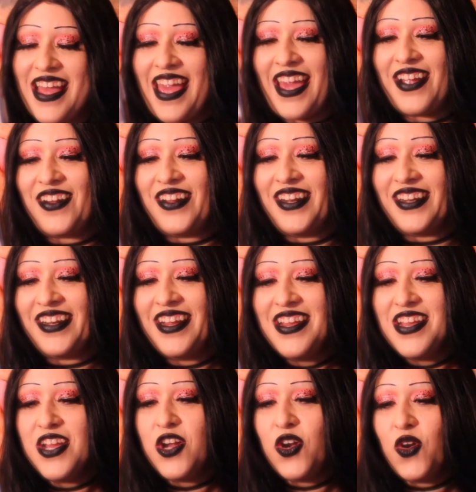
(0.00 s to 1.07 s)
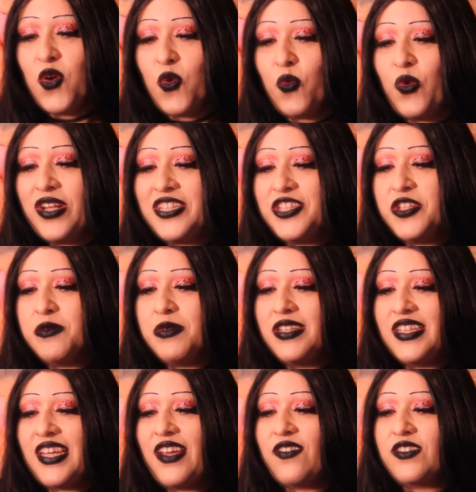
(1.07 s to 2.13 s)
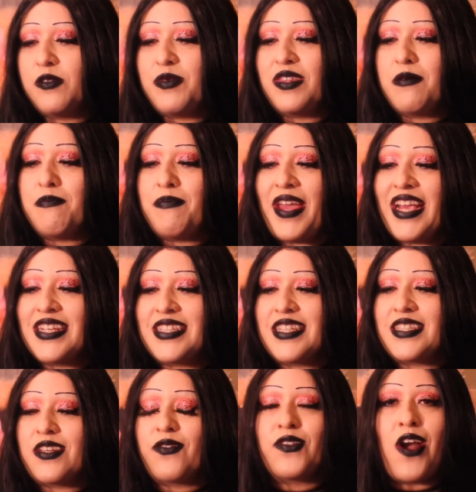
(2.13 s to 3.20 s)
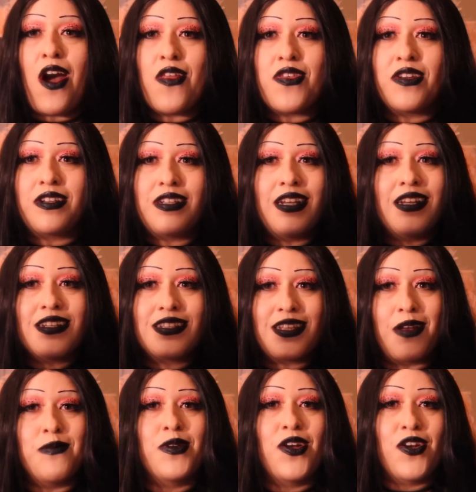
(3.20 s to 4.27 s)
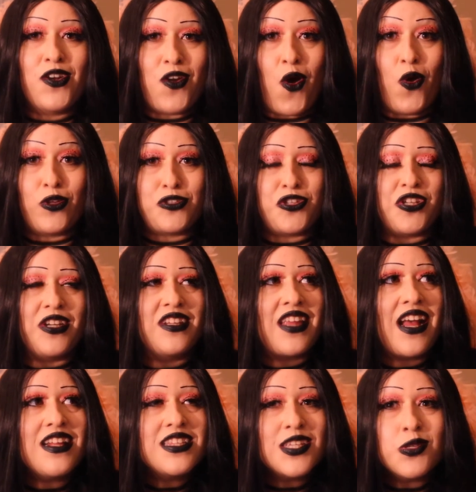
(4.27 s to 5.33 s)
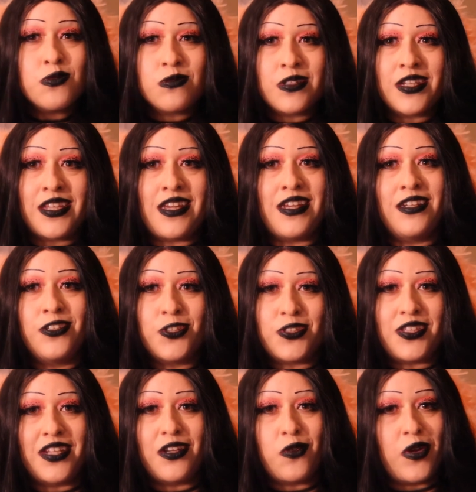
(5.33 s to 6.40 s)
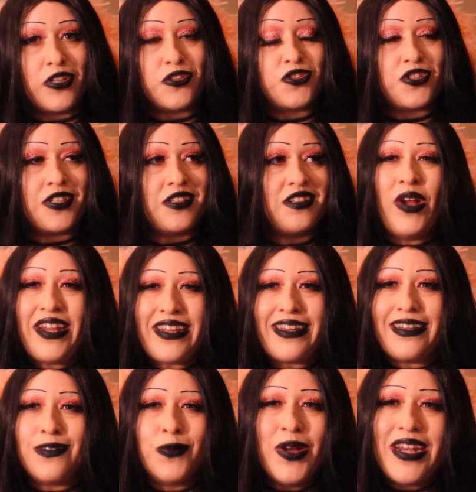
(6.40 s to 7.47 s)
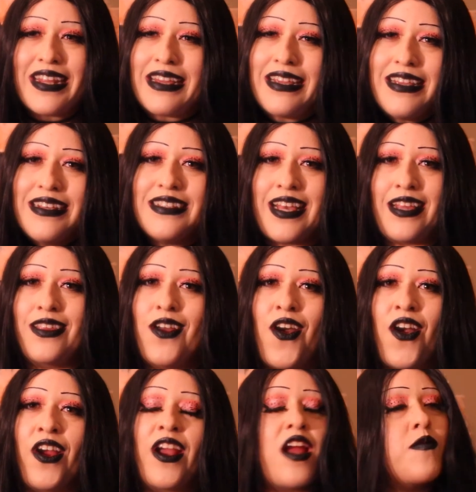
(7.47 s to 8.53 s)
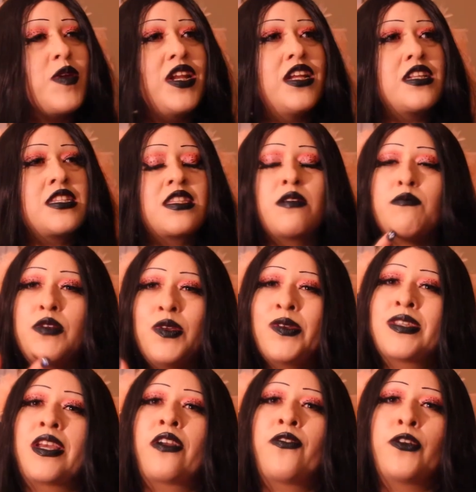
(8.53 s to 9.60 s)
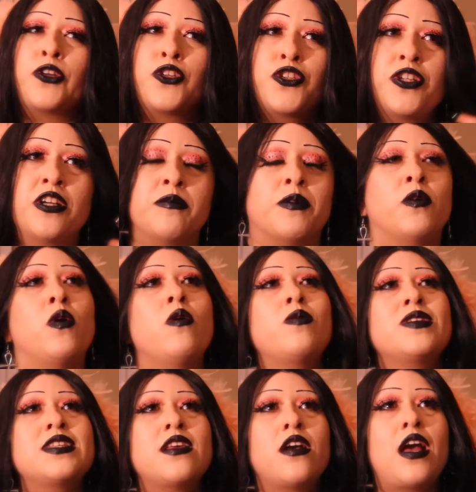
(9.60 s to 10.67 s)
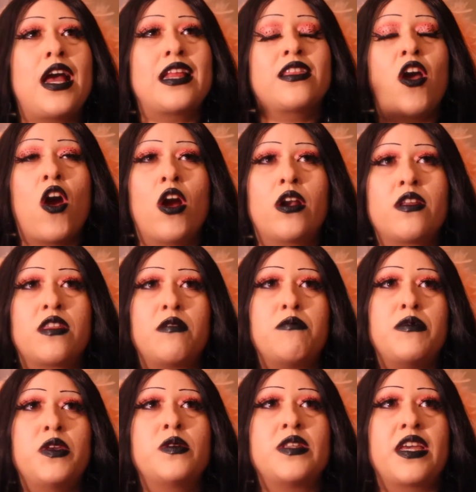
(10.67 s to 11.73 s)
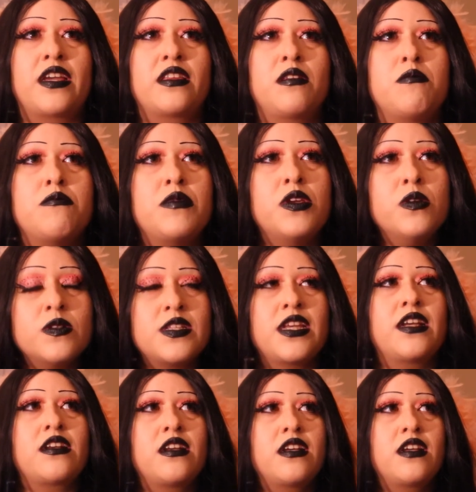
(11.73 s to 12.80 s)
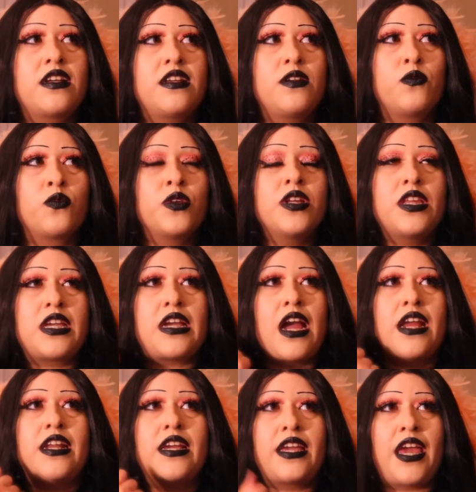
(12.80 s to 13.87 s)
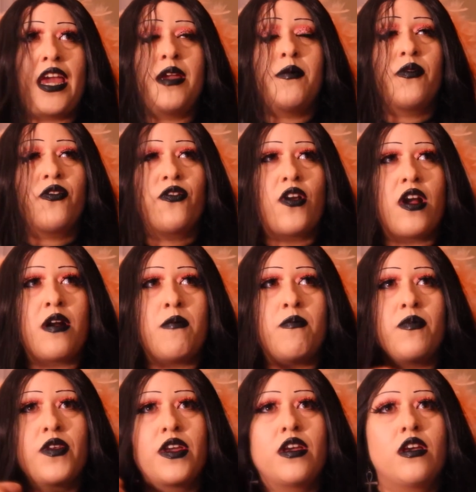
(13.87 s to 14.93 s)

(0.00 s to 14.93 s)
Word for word: hang on. What do you believe to be the basis of gothic subculture? That's a really interesting question. What is at the heart? I mean, it's the music for sure, but what was at the heart of the music? The music really kind of came from